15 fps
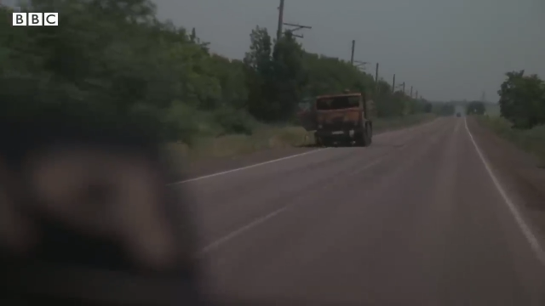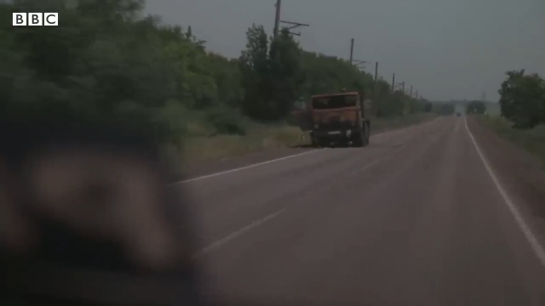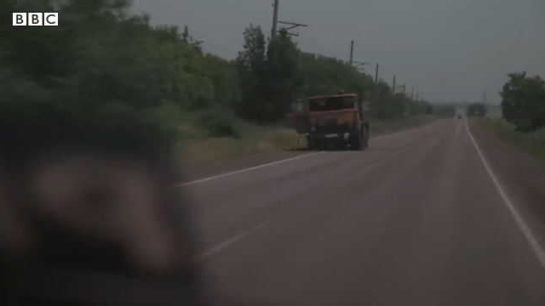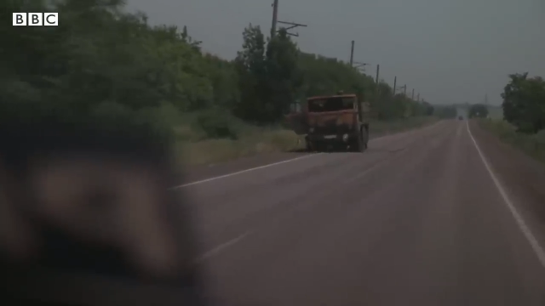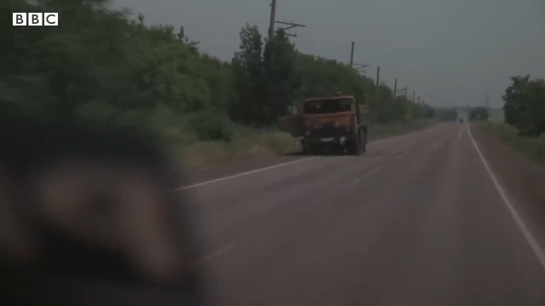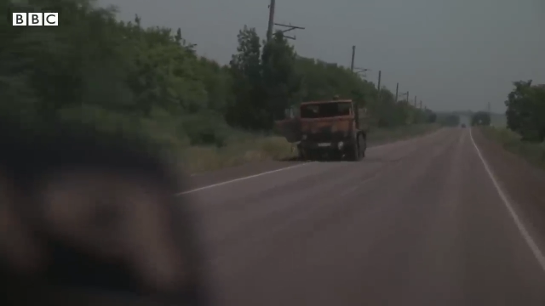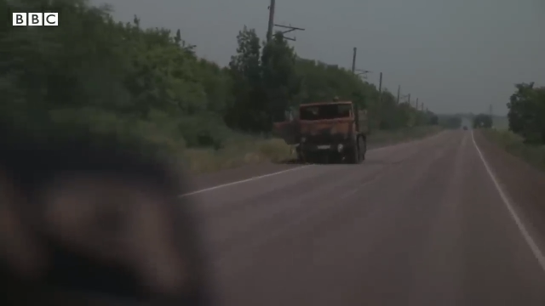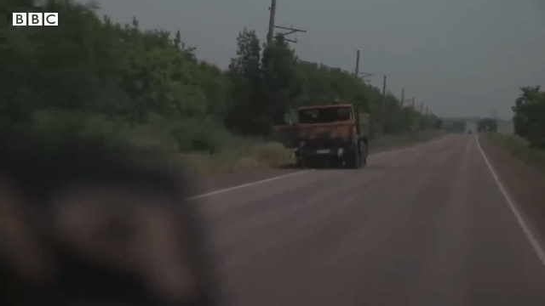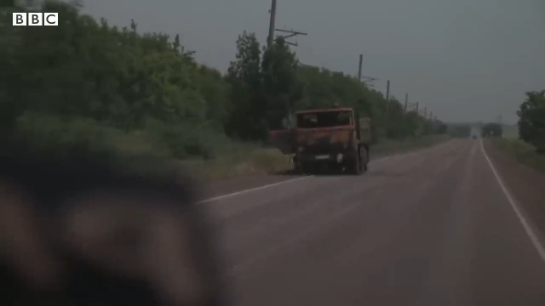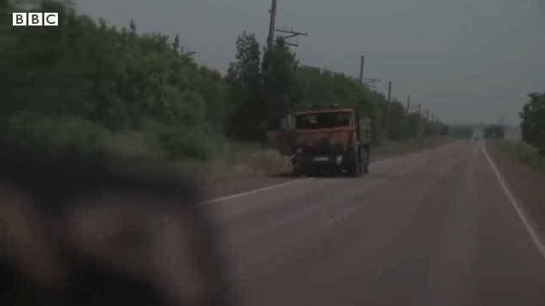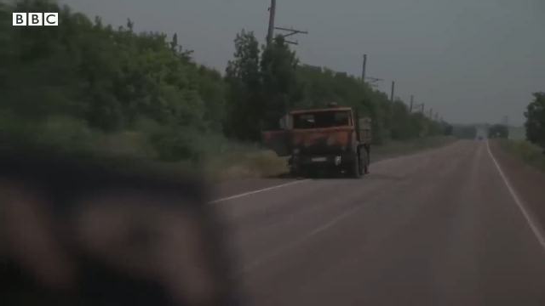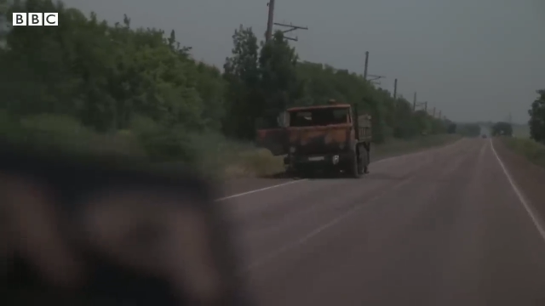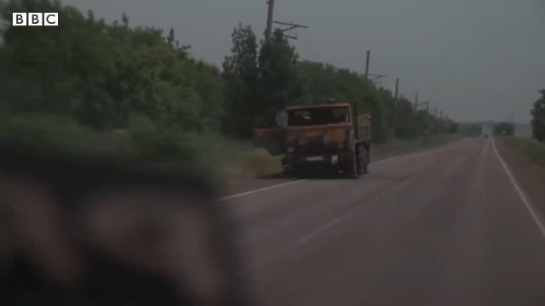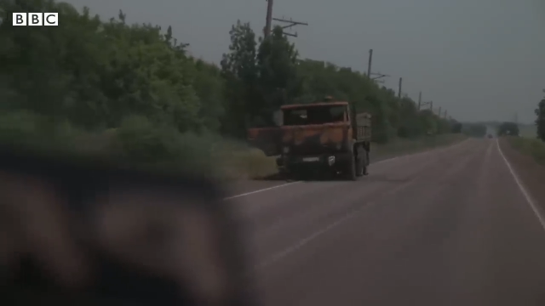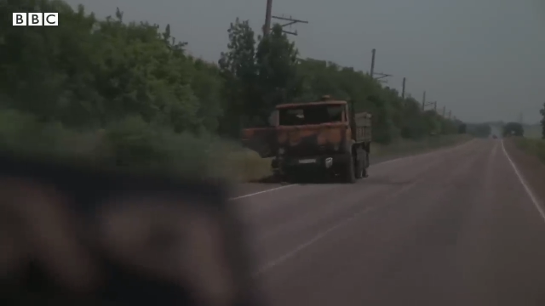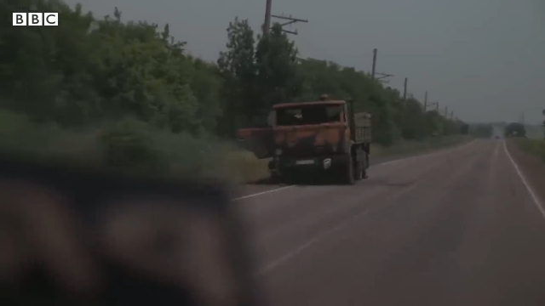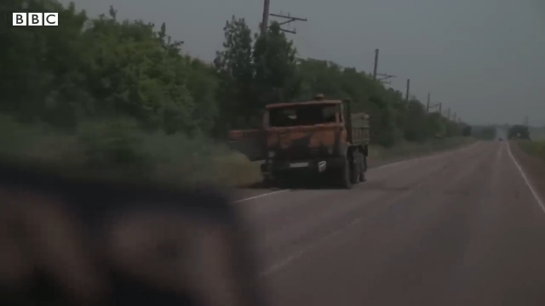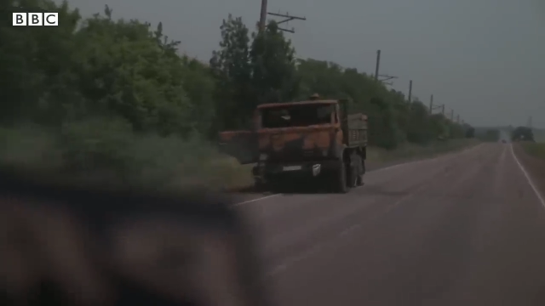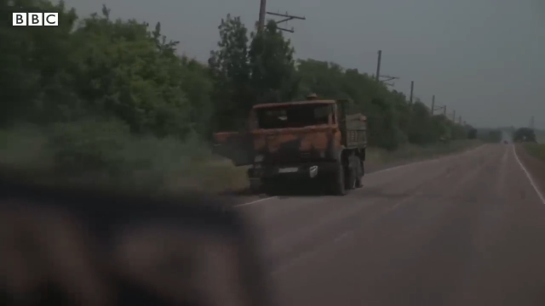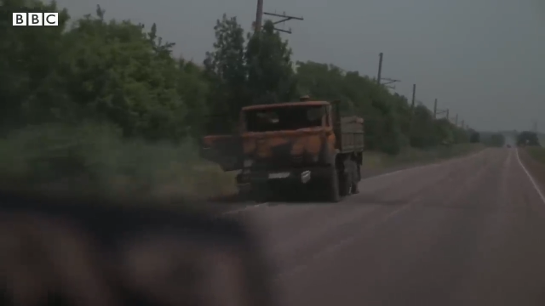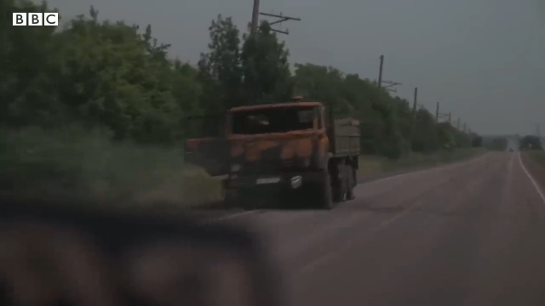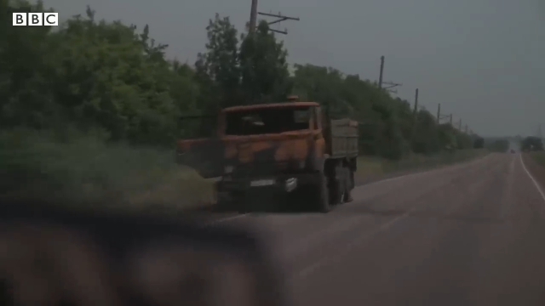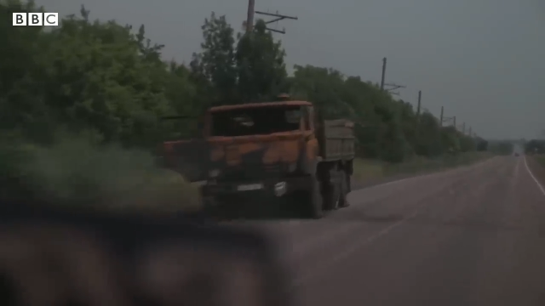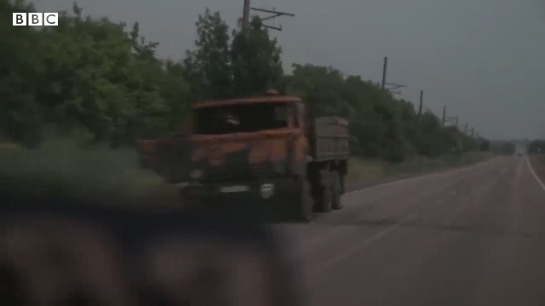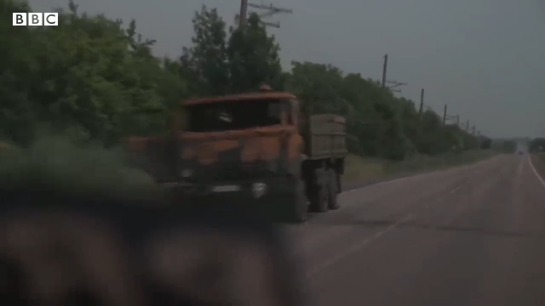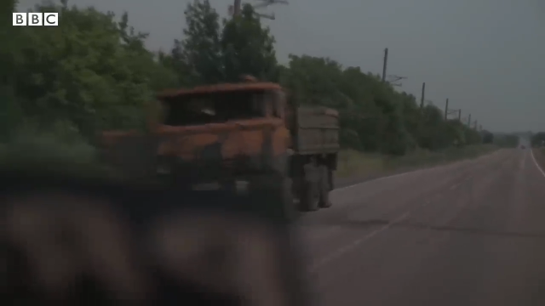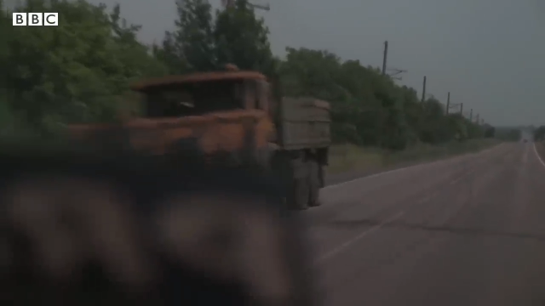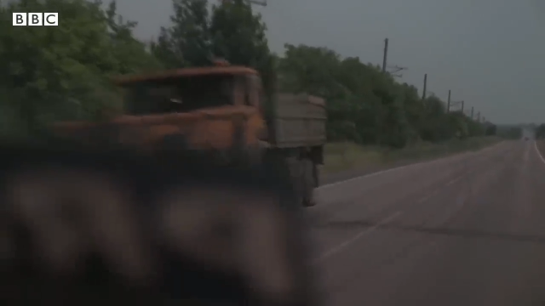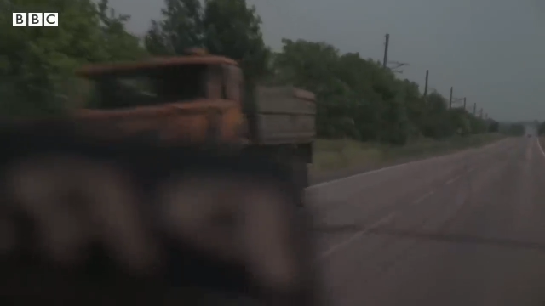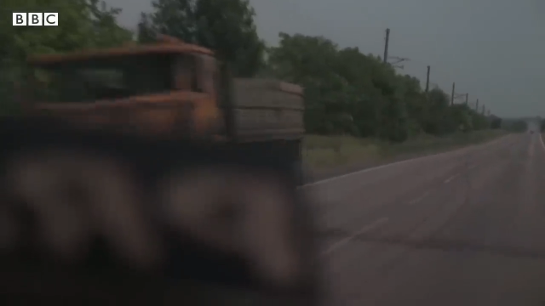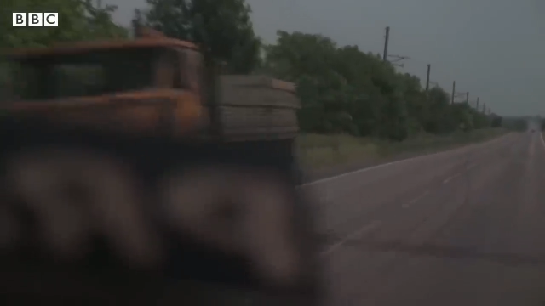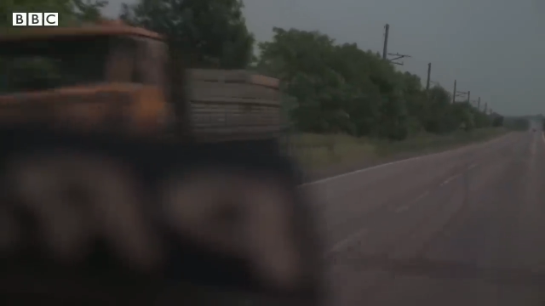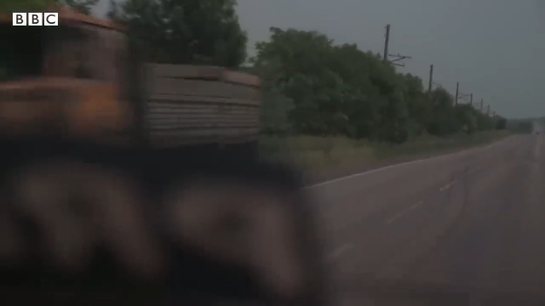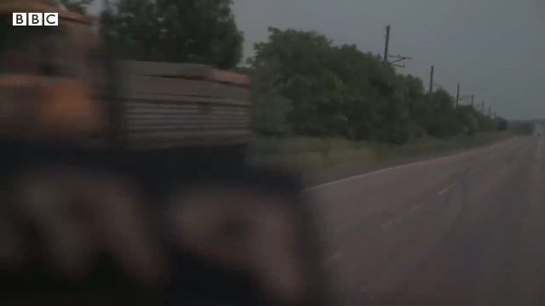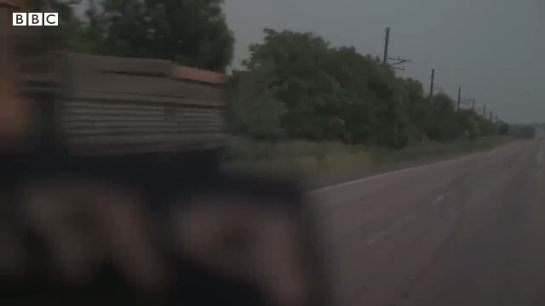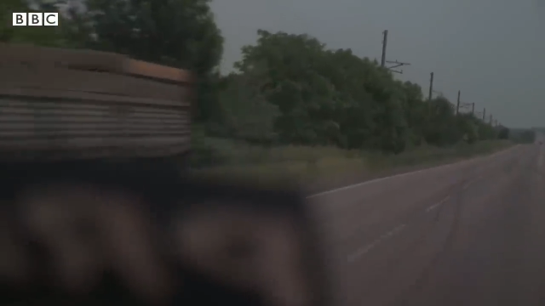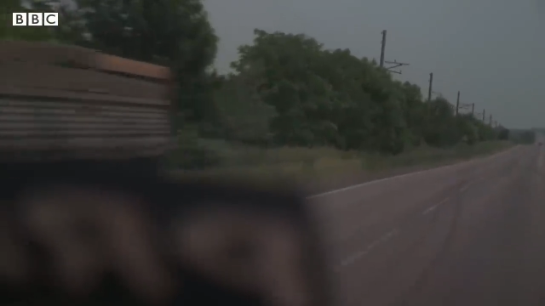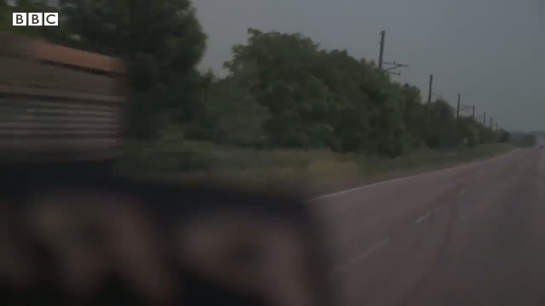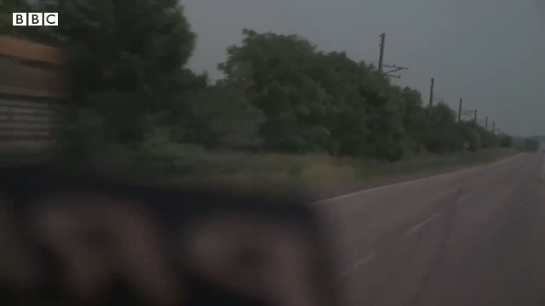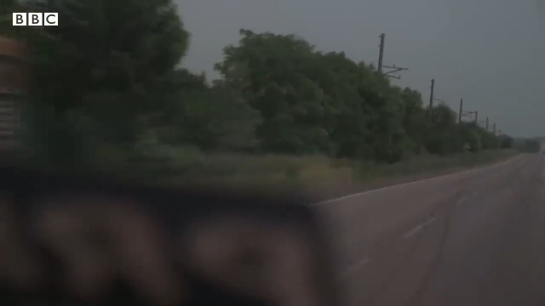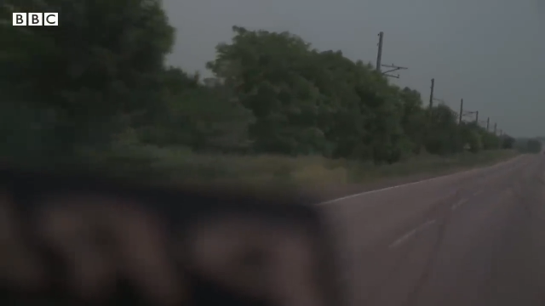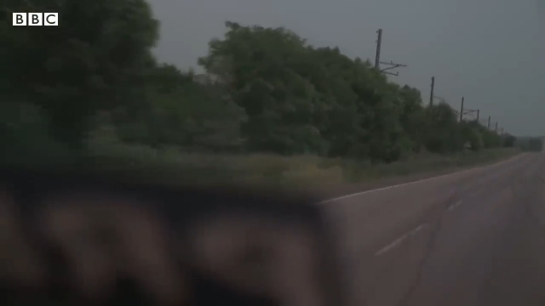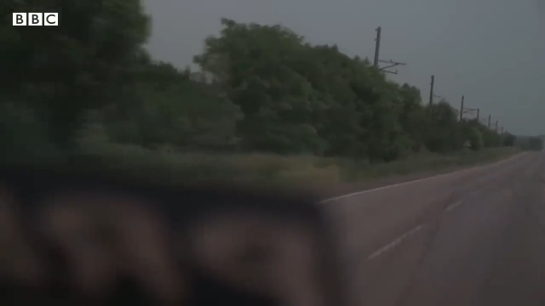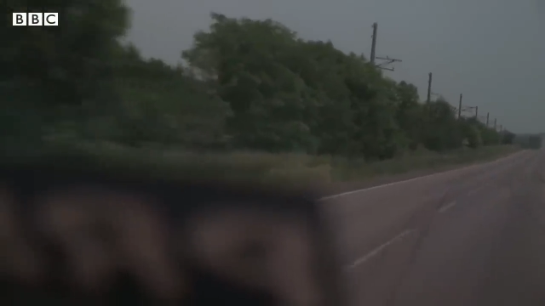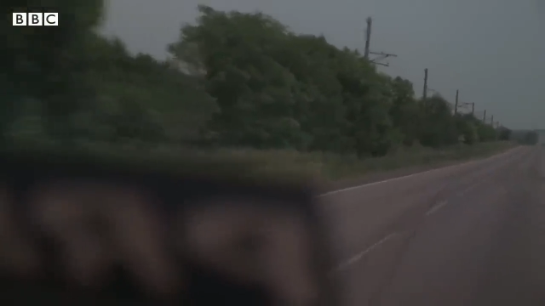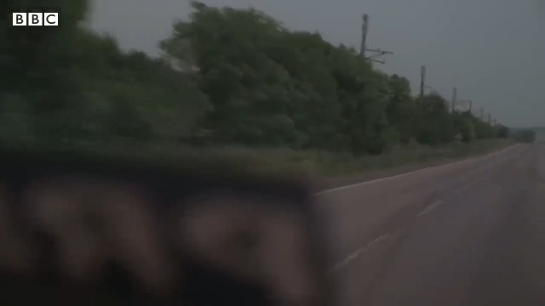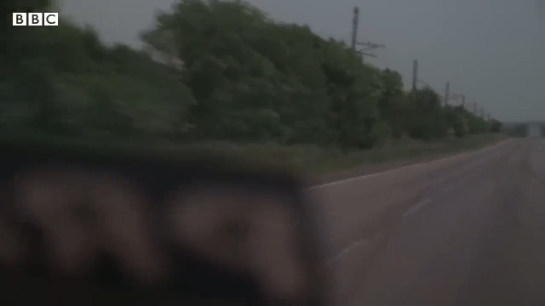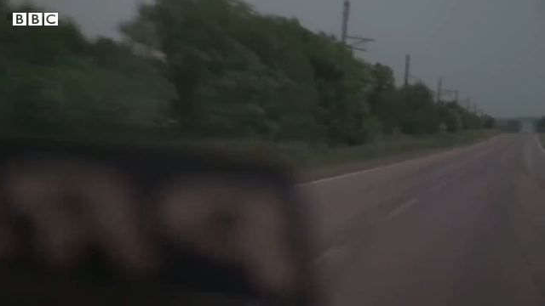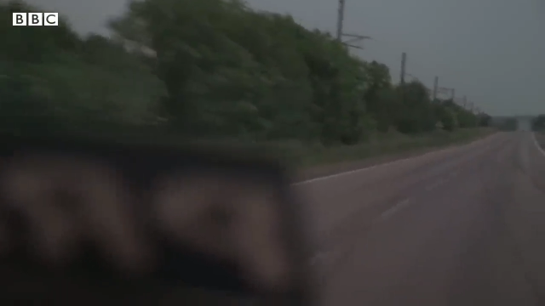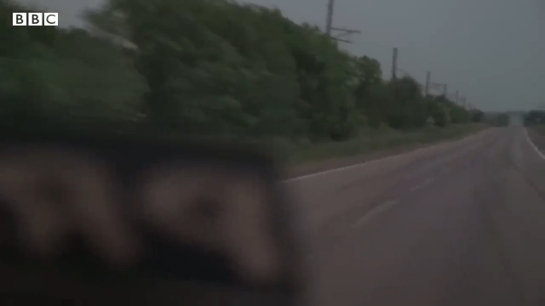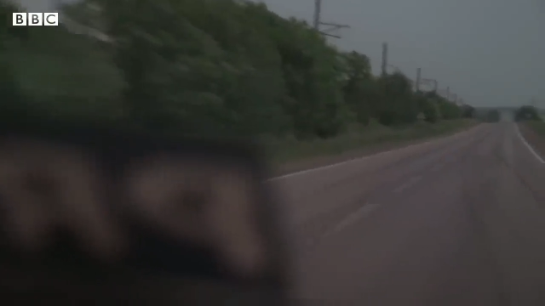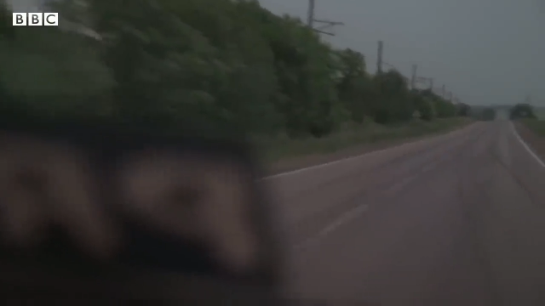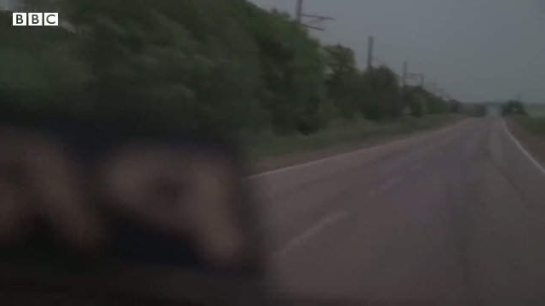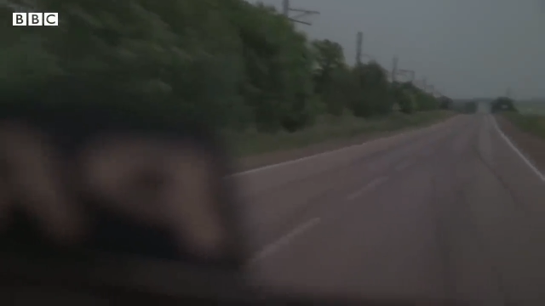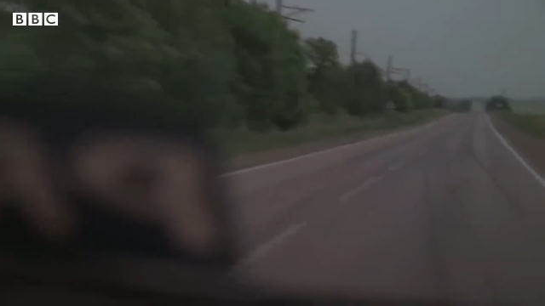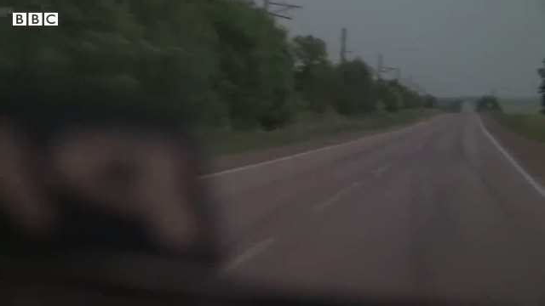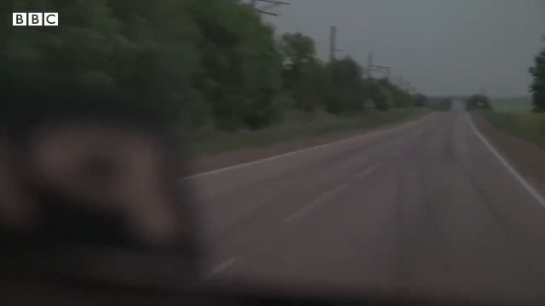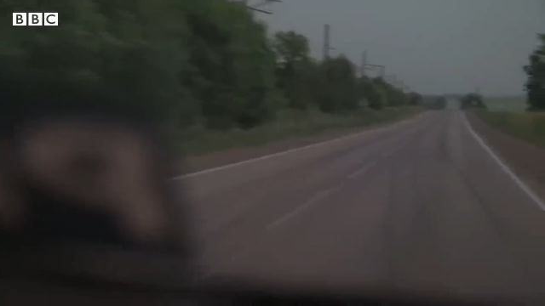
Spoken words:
Nobody's mouth can be seen.